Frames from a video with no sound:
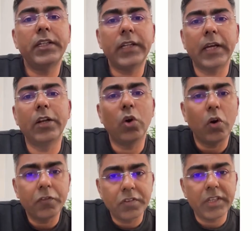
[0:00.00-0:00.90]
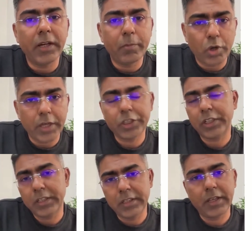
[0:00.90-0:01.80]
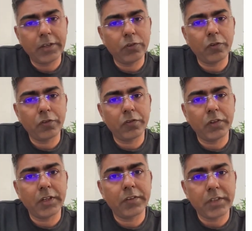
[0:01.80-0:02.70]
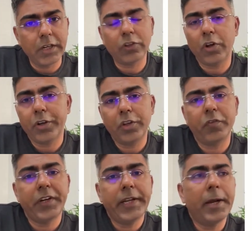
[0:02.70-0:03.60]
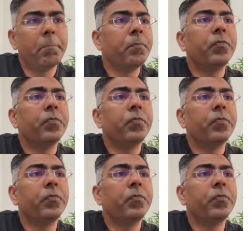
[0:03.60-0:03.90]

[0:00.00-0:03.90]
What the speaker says: ton of steel production in the case of Steel Authority of India.